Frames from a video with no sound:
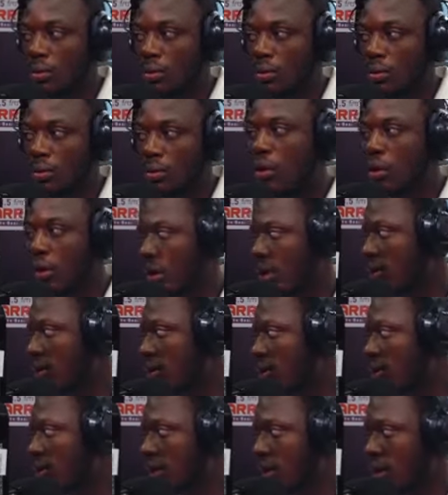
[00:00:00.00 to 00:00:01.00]

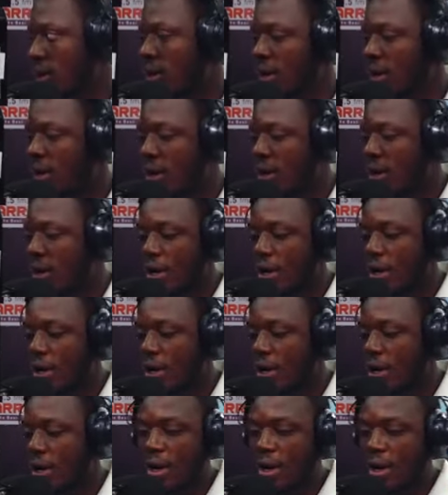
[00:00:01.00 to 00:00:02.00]
All
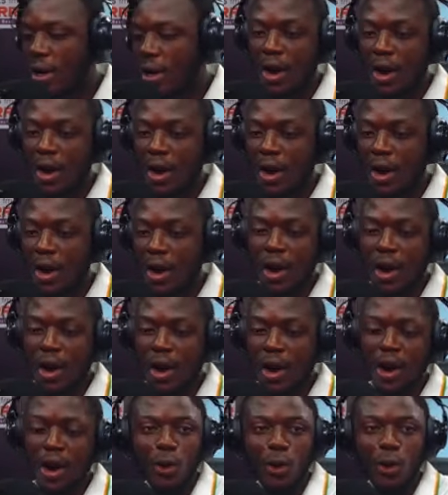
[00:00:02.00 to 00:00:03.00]
right, thank you so
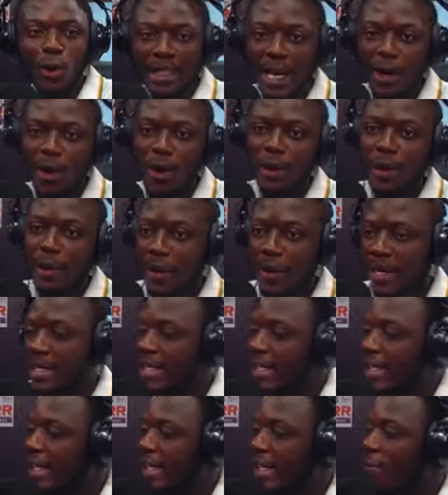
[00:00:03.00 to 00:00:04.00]
much, and all the best
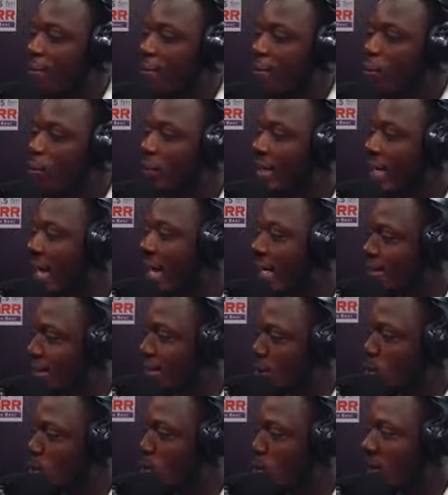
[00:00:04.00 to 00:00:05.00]
in the Volta Division 2
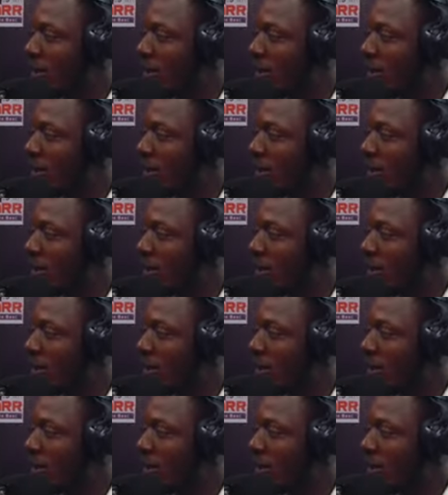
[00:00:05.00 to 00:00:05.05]
Middle League